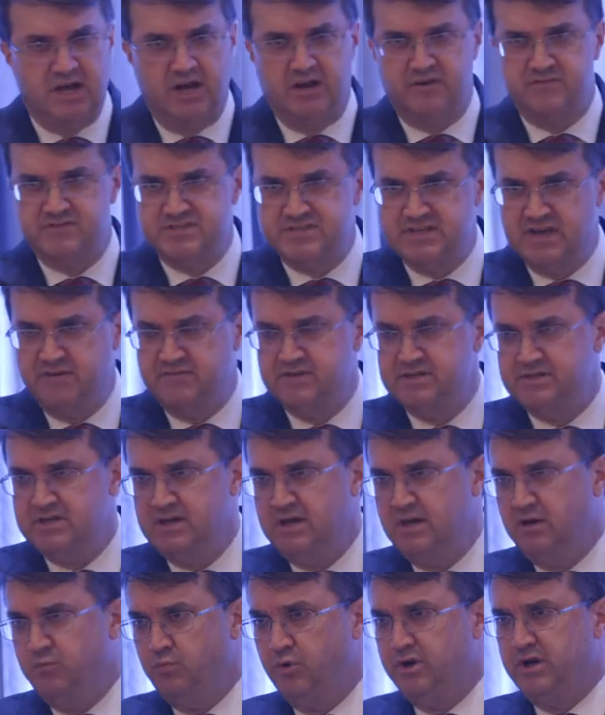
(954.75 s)
out of
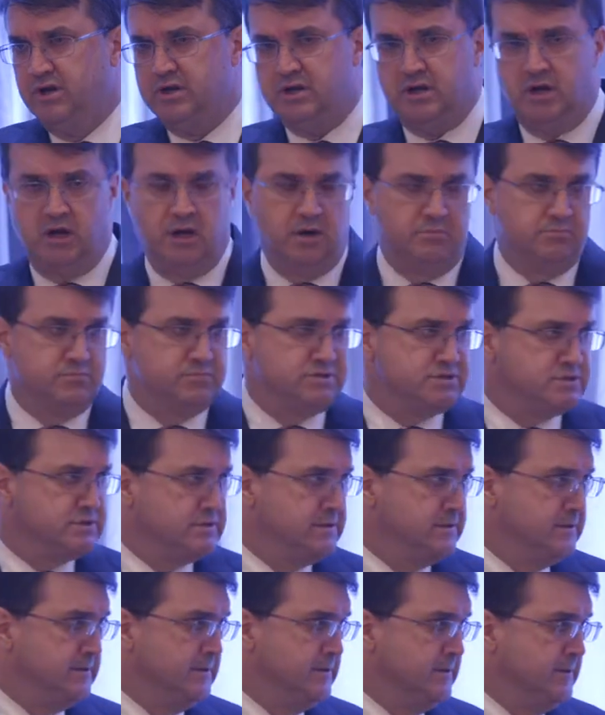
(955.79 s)
17 when it comes
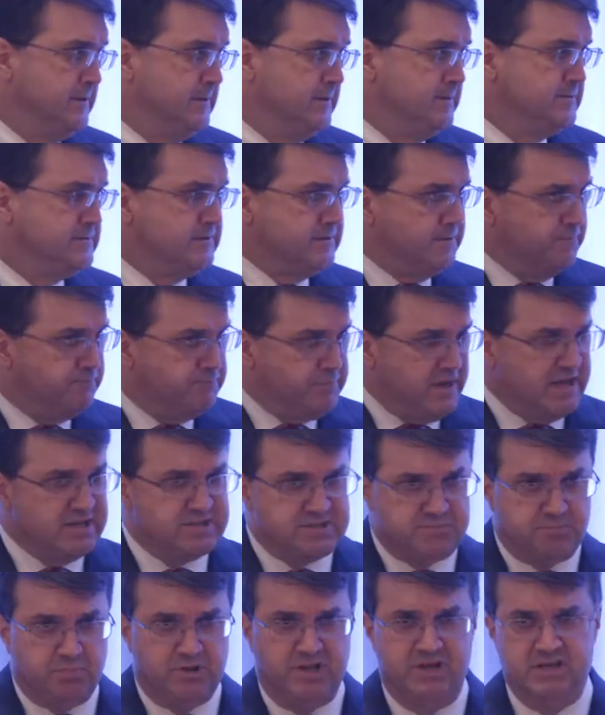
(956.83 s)
to the
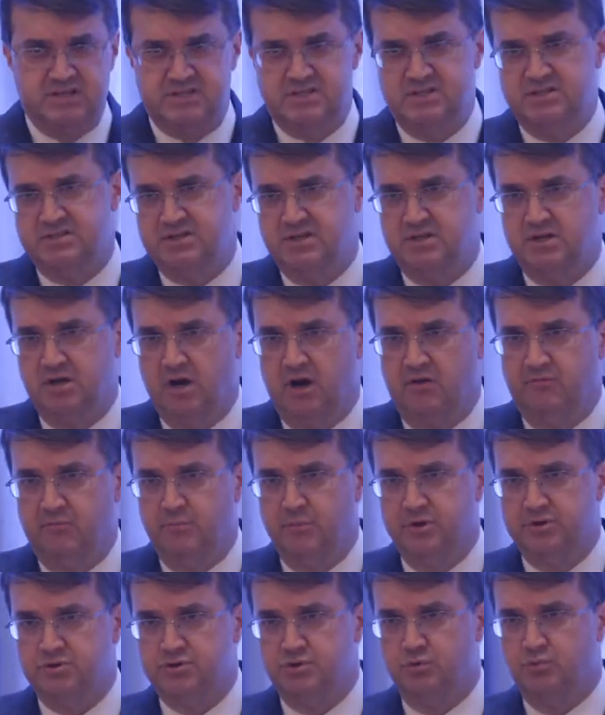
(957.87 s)
best places in
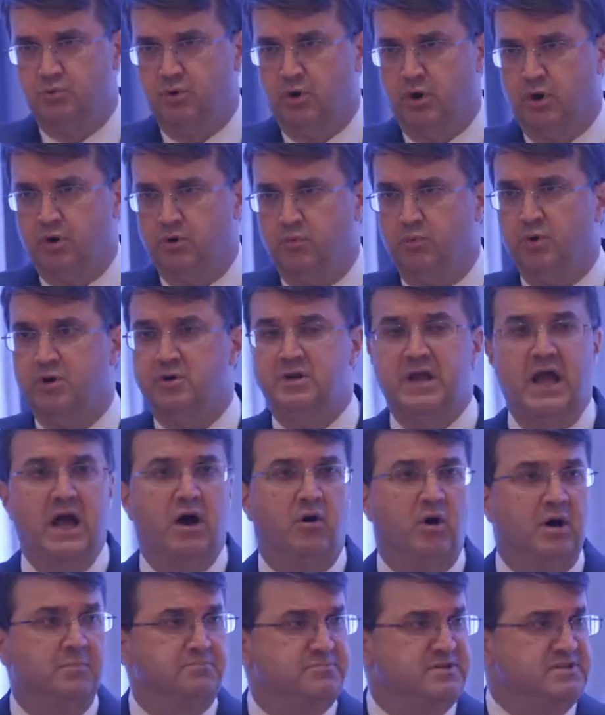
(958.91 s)
government to work, we're
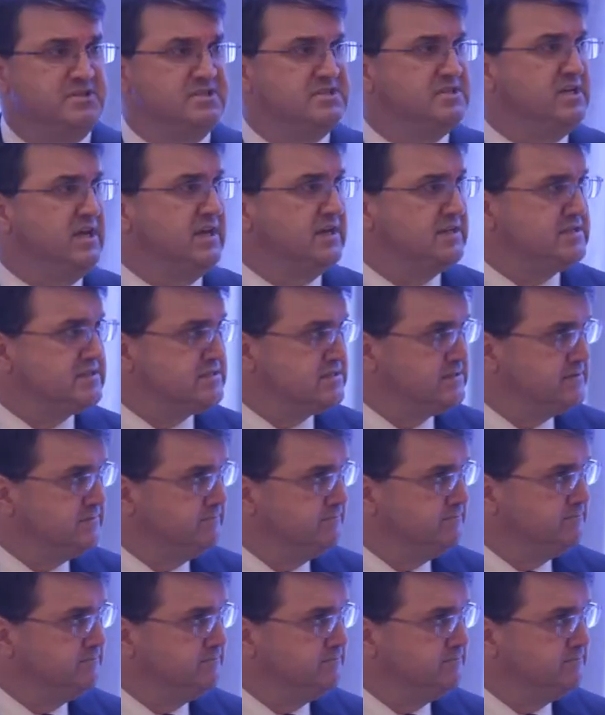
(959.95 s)
now up to 6.